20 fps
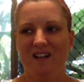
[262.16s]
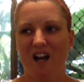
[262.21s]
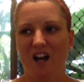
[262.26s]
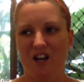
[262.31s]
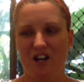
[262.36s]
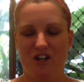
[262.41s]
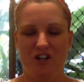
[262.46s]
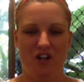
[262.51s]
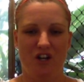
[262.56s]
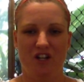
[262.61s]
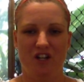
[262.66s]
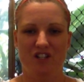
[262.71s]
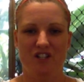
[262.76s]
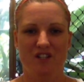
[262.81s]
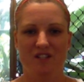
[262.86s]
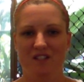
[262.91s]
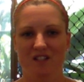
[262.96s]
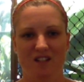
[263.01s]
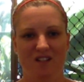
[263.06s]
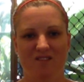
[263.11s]
I don't know, it
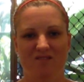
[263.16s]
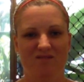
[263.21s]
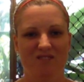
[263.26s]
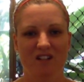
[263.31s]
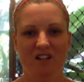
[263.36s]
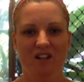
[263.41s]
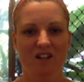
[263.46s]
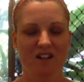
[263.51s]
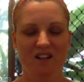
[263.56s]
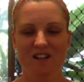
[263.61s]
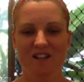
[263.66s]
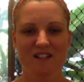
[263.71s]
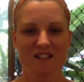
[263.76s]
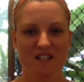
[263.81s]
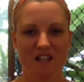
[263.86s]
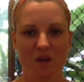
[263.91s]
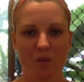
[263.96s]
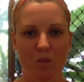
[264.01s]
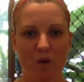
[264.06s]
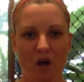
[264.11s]
just didn't
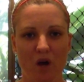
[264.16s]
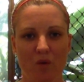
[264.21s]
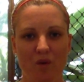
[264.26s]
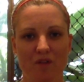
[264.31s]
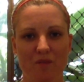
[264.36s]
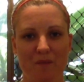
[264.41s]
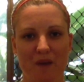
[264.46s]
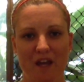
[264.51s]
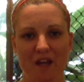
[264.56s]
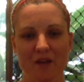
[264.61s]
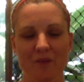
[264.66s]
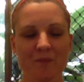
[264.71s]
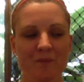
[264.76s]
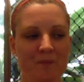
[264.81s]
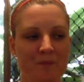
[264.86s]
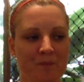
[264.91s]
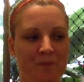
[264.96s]
sit well with me.